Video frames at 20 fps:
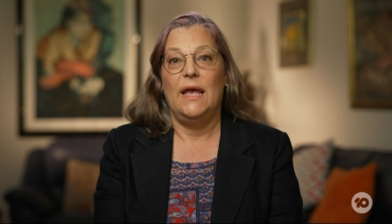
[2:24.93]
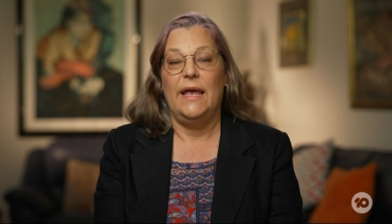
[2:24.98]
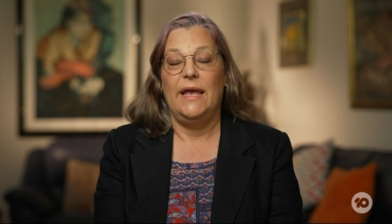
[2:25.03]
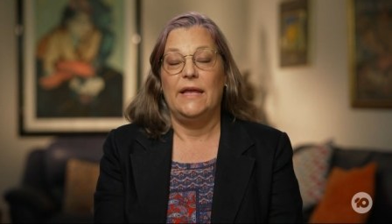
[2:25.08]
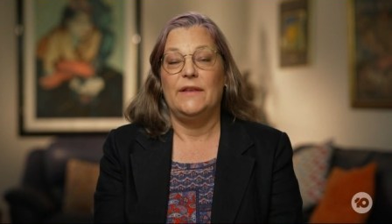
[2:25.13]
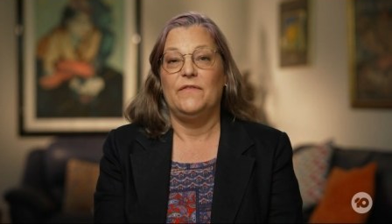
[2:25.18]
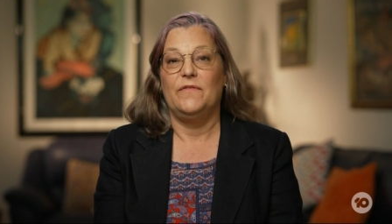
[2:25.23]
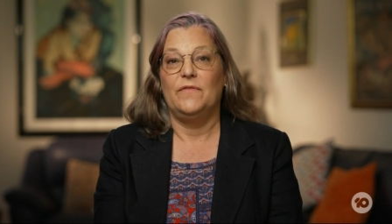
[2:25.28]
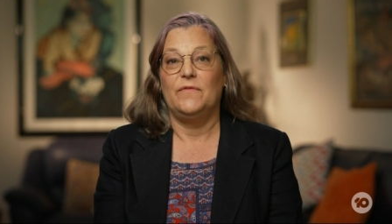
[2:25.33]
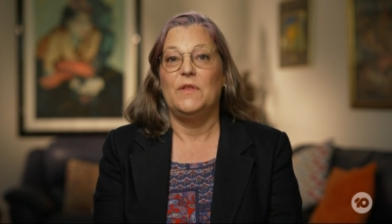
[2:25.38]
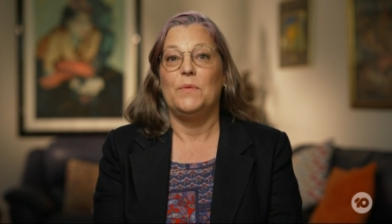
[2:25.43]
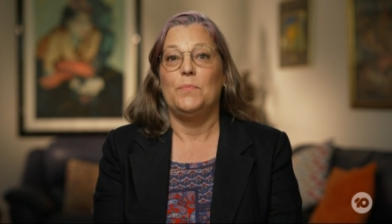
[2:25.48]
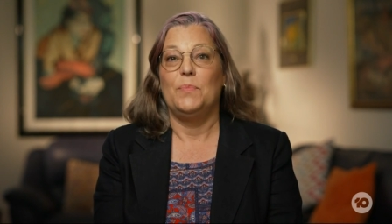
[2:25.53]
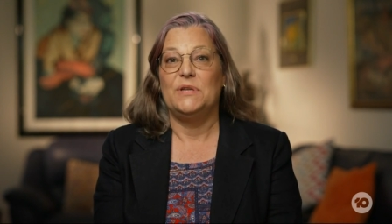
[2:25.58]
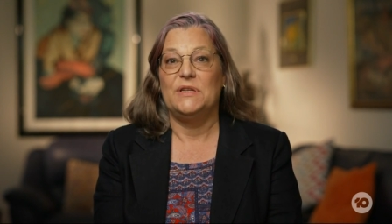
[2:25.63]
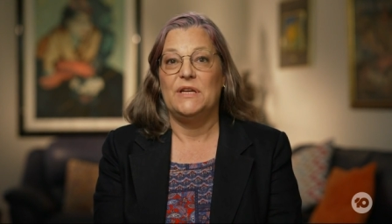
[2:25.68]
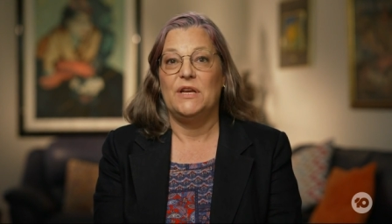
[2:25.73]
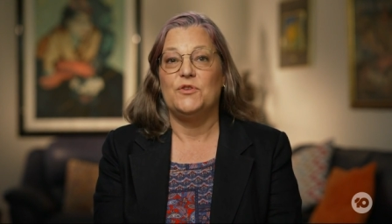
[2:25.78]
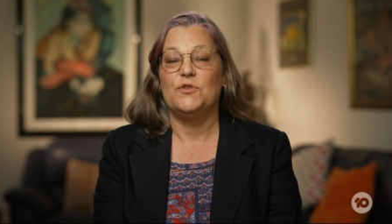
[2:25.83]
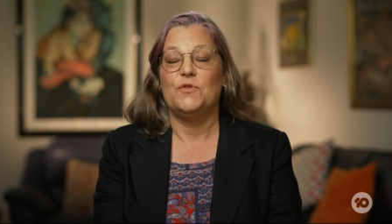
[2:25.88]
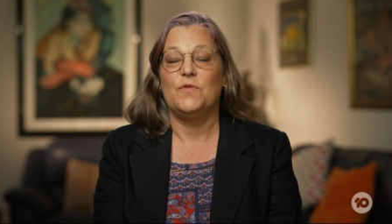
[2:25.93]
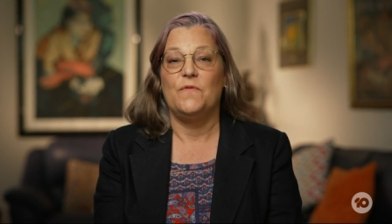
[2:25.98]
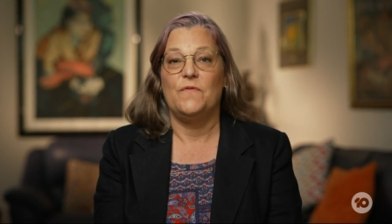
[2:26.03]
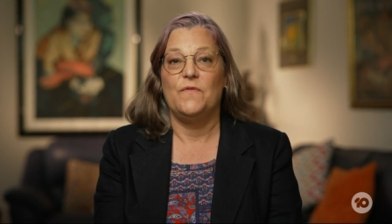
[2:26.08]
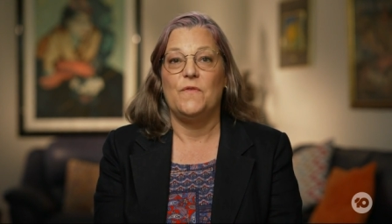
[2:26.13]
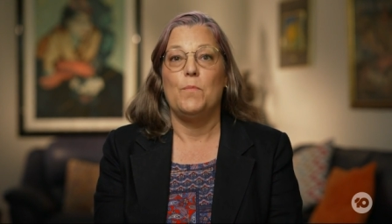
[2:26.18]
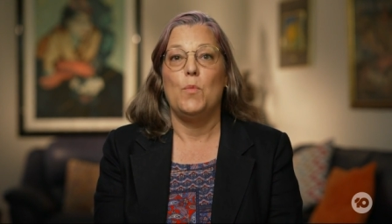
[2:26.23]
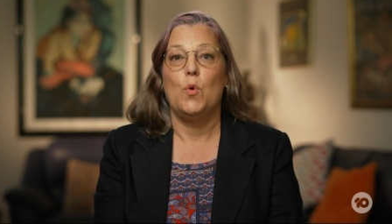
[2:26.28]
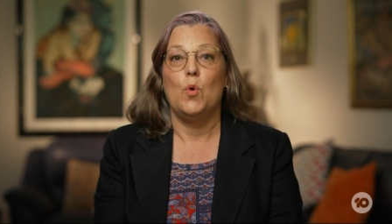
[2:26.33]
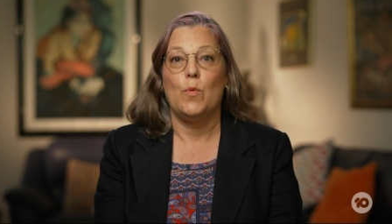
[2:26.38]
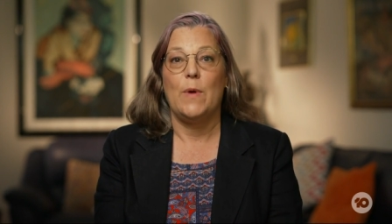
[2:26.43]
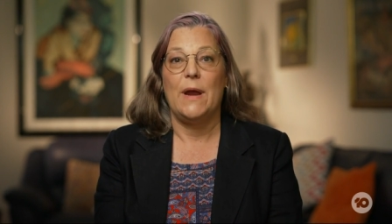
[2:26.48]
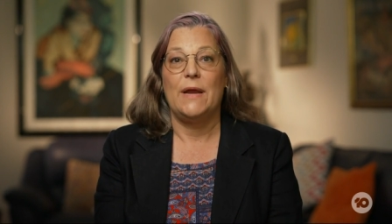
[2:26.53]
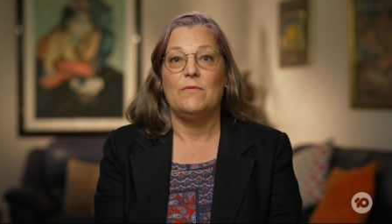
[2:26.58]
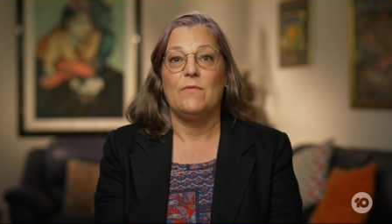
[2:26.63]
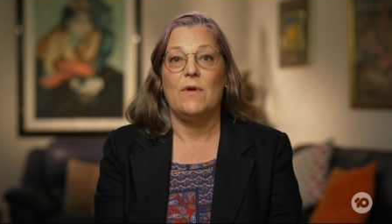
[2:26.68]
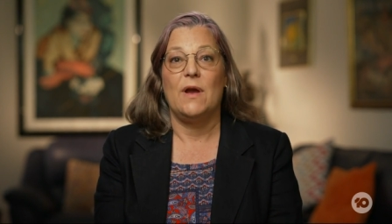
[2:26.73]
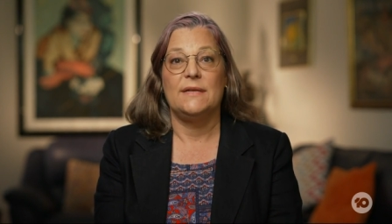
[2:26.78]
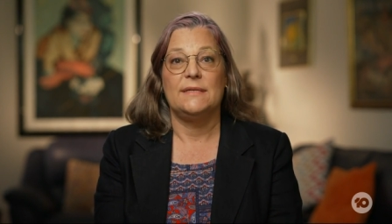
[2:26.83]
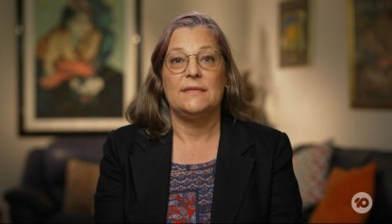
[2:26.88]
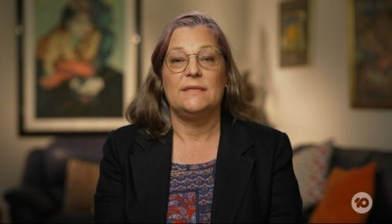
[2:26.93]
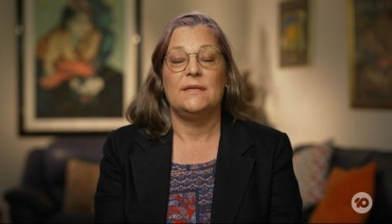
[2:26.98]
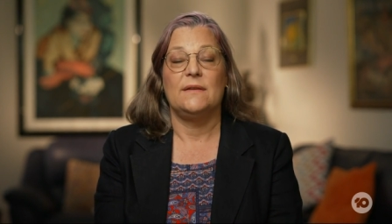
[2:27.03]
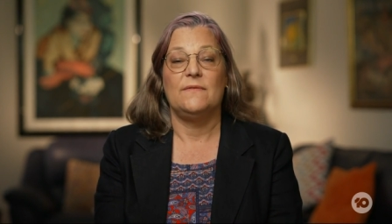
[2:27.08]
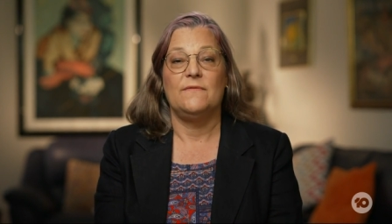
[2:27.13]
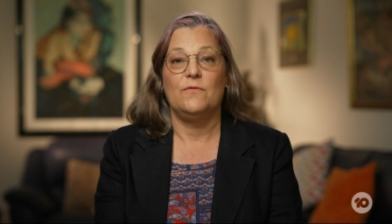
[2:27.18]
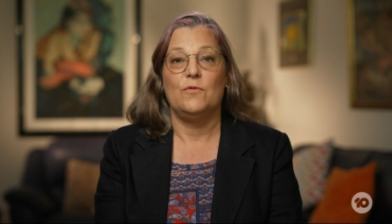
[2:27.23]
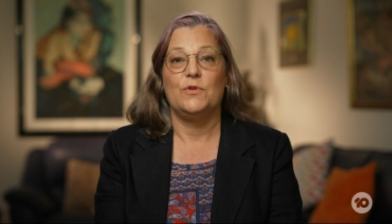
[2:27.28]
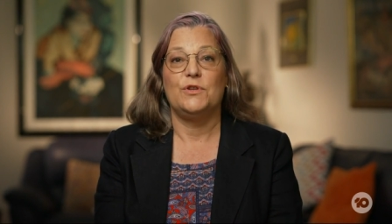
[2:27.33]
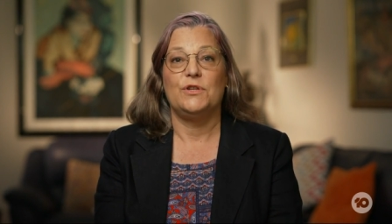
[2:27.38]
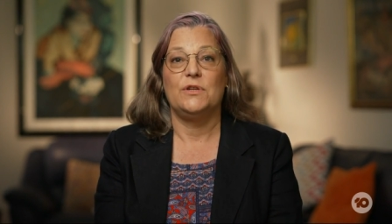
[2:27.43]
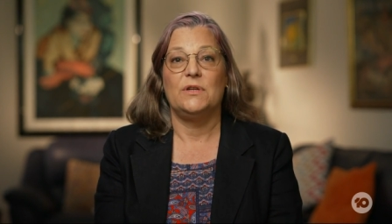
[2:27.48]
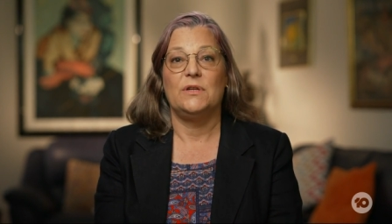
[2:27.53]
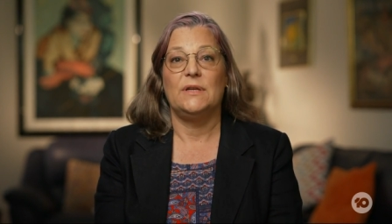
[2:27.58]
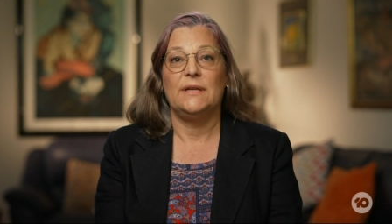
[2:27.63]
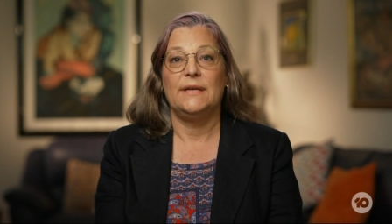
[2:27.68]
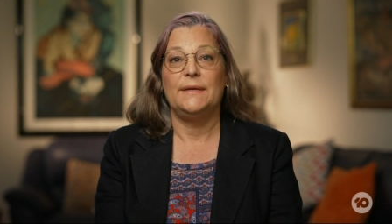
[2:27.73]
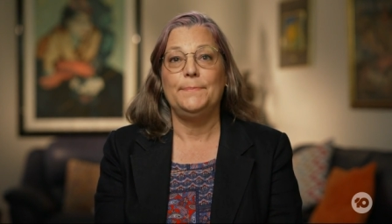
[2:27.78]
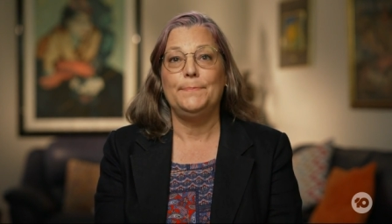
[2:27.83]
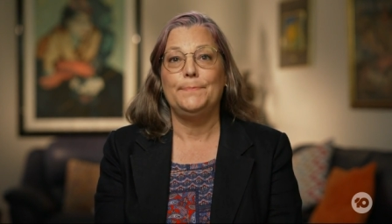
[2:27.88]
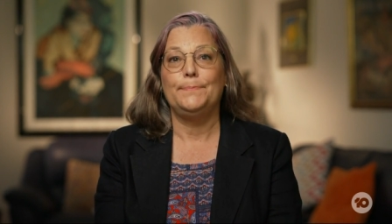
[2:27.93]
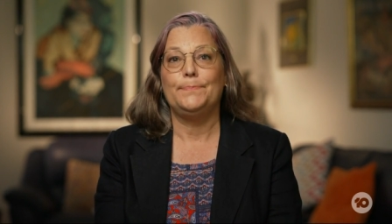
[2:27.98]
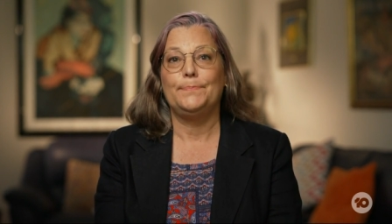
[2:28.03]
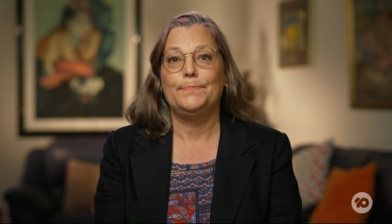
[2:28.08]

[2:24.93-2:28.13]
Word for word: ahead of the potential for more rate rises, unfortunately.